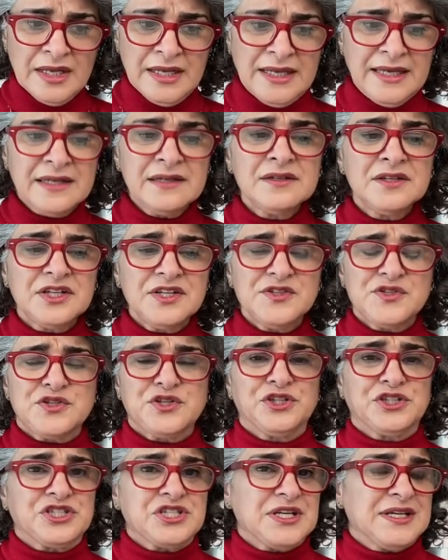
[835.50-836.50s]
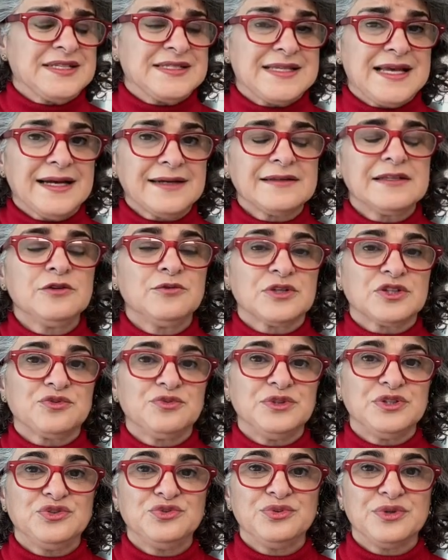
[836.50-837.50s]
in research exactly what
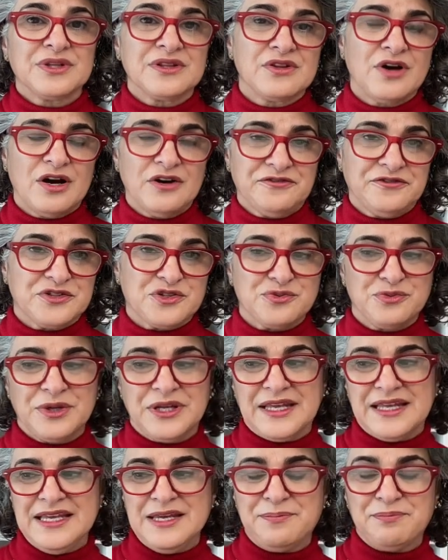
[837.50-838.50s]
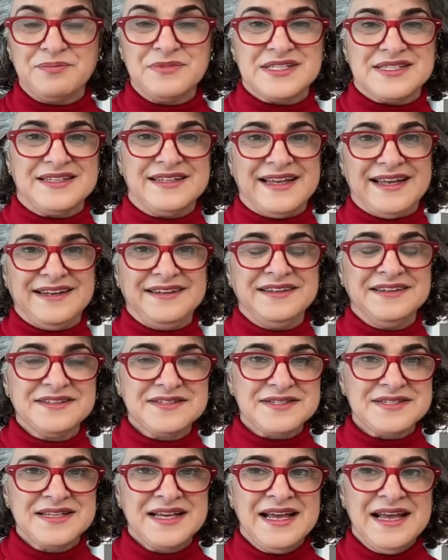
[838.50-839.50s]
we do in the office. We keep
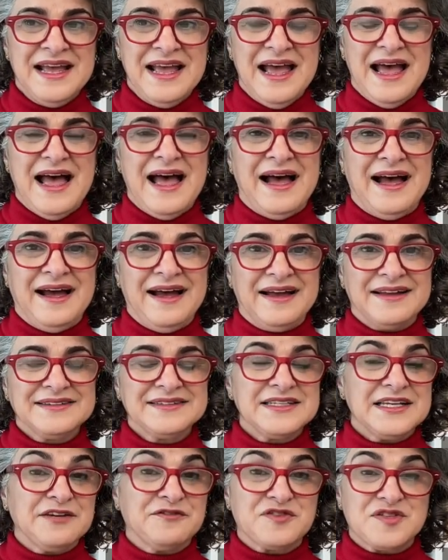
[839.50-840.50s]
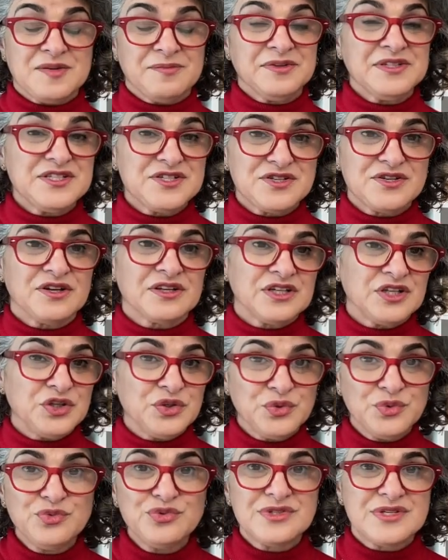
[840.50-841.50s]
miscellaneous, and if somebody's going to
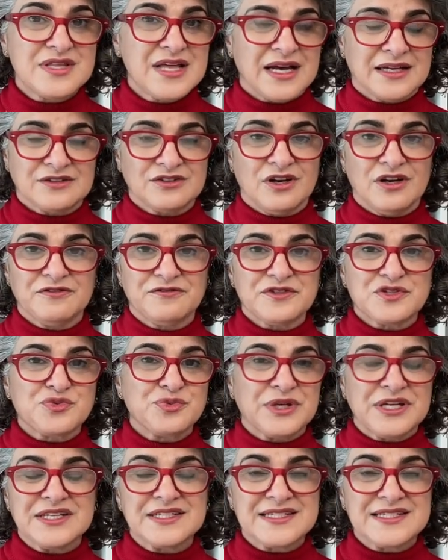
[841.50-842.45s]
use that office, we can